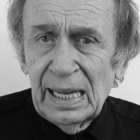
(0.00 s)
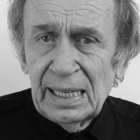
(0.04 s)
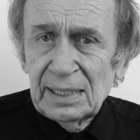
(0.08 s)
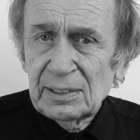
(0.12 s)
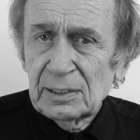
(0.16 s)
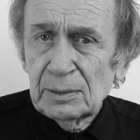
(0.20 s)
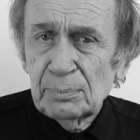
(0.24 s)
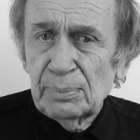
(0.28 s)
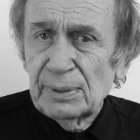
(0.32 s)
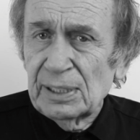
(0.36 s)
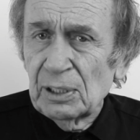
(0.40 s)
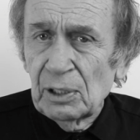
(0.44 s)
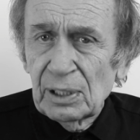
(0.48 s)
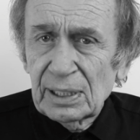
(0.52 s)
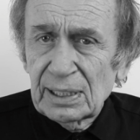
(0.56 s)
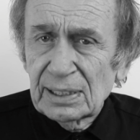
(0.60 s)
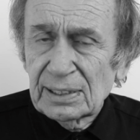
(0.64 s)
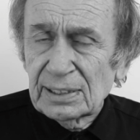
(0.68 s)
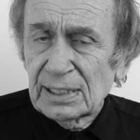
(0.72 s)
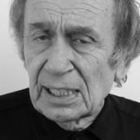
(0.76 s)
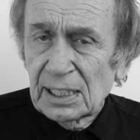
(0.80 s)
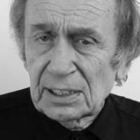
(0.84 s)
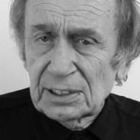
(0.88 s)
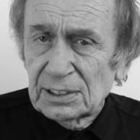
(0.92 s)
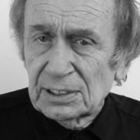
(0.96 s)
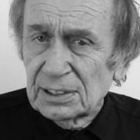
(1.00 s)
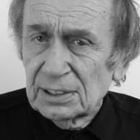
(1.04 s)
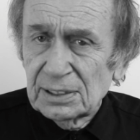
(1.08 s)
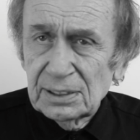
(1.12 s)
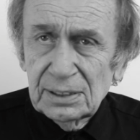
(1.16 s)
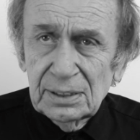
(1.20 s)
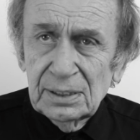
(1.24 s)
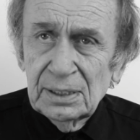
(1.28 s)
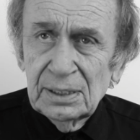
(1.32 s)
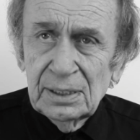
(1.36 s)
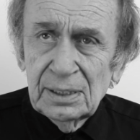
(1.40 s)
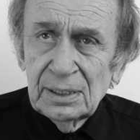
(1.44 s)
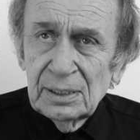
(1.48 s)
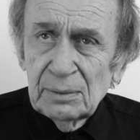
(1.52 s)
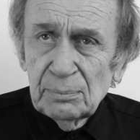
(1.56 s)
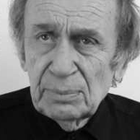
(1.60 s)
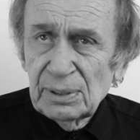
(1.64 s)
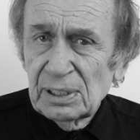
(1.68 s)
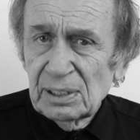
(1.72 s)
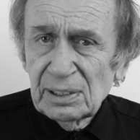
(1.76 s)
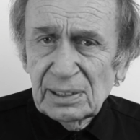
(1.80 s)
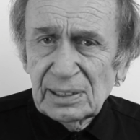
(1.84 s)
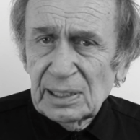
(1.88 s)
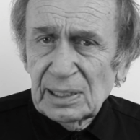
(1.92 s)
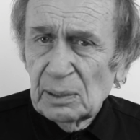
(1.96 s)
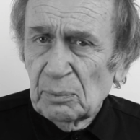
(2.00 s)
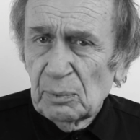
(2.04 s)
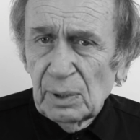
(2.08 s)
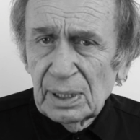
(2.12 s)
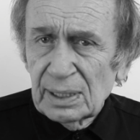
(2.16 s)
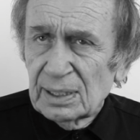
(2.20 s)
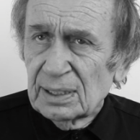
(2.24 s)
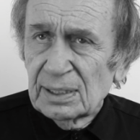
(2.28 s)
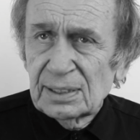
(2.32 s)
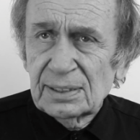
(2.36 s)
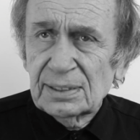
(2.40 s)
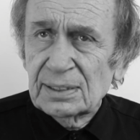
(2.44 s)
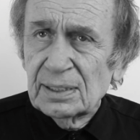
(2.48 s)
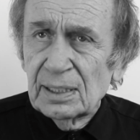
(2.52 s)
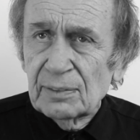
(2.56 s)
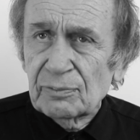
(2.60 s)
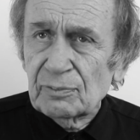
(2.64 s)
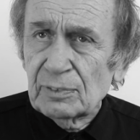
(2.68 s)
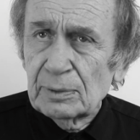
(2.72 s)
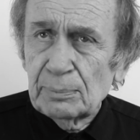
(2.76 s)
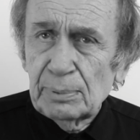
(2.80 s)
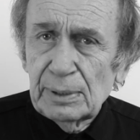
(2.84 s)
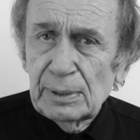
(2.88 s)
had to be architecture because I wanted stuff to